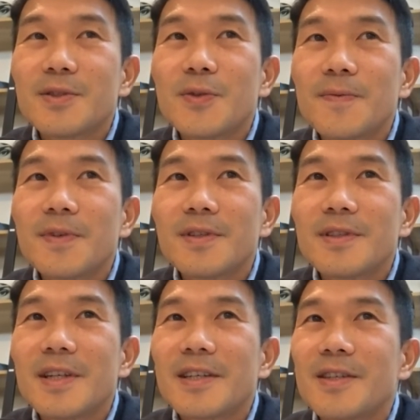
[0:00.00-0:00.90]
you feel
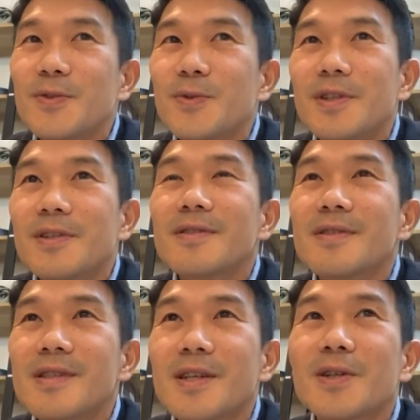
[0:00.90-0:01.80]
like you're
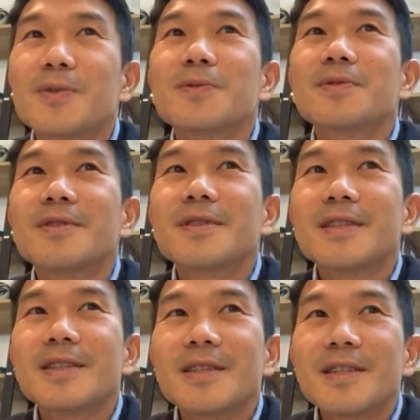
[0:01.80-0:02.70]
so
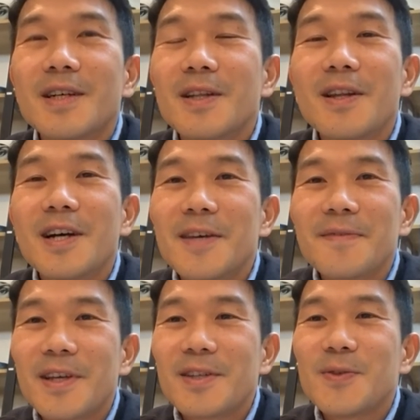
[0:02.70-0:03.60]
alive,
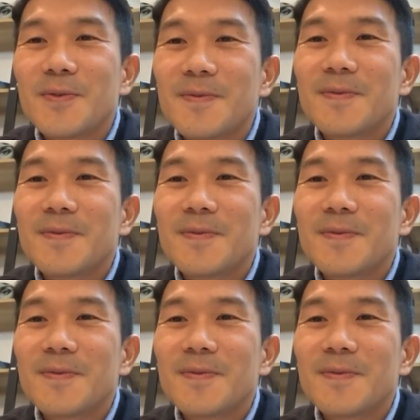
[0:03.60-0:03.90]
and you